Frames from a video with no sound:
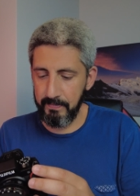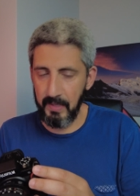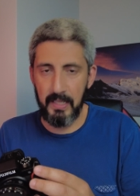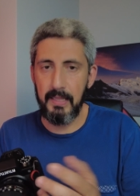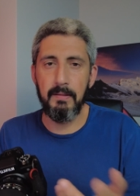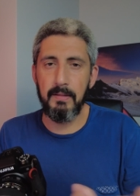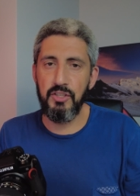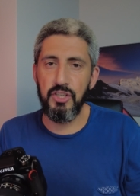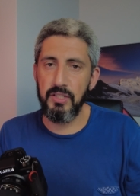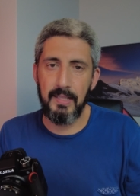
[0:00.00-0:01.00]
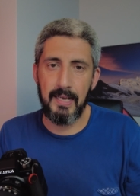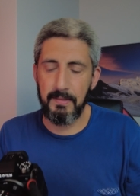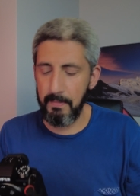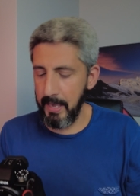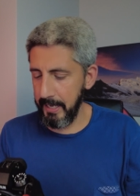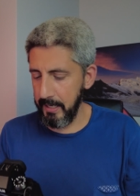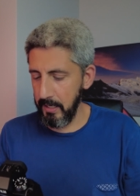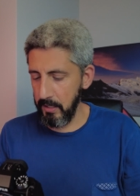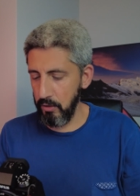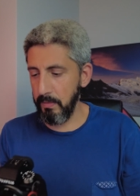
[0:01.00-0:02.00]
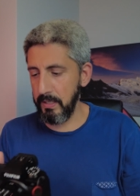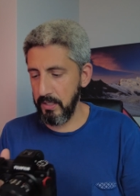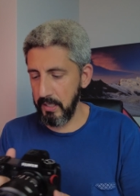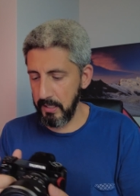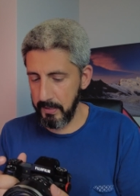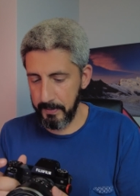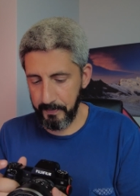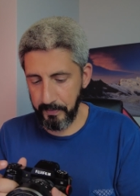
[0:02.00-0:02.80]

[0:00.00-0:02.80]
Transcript: it just doesn't make too much sense.